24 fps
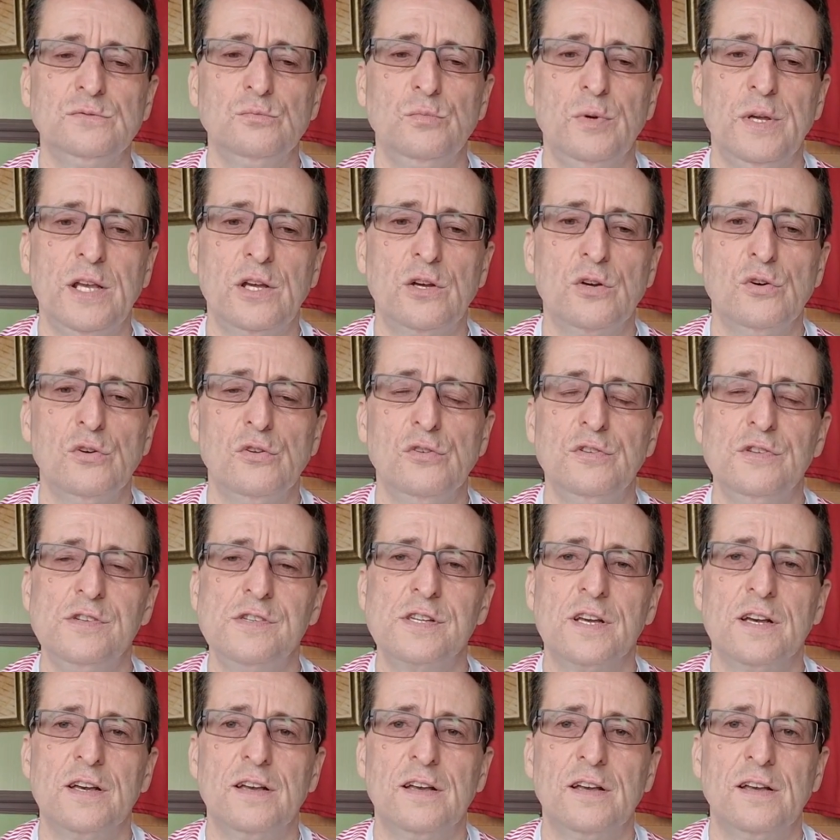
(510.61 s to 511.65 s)
we
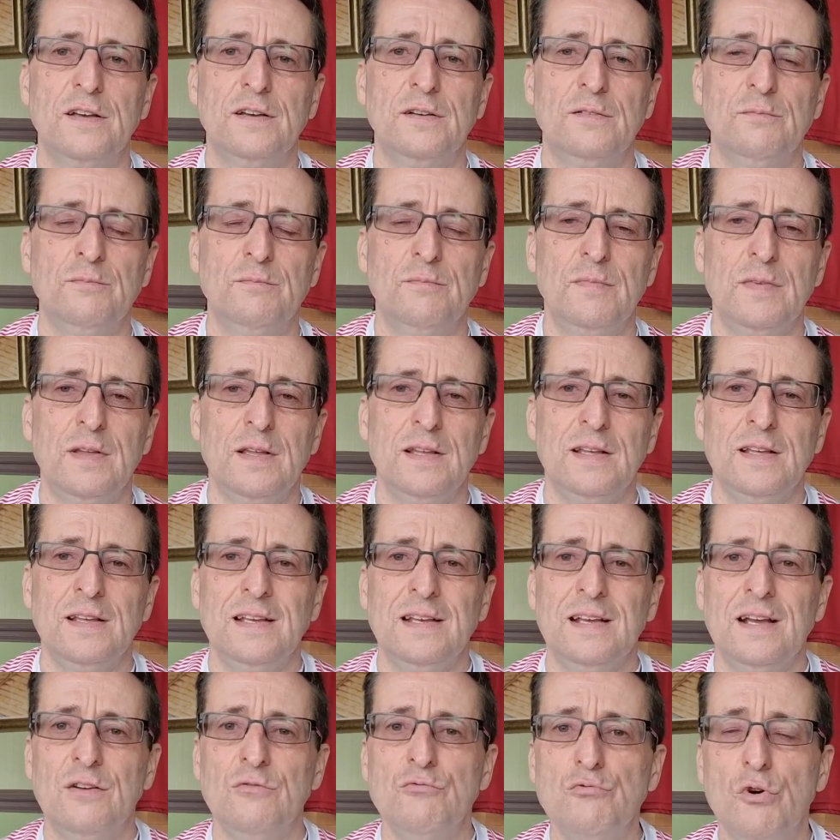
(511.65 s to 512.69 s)
could
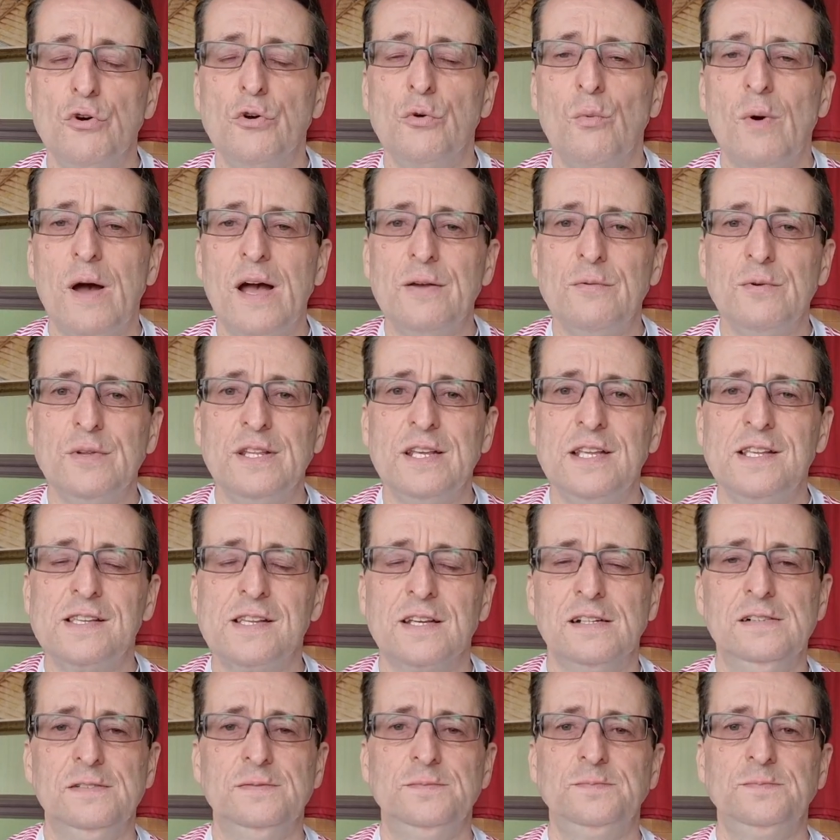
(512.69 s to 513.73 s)
run away with it.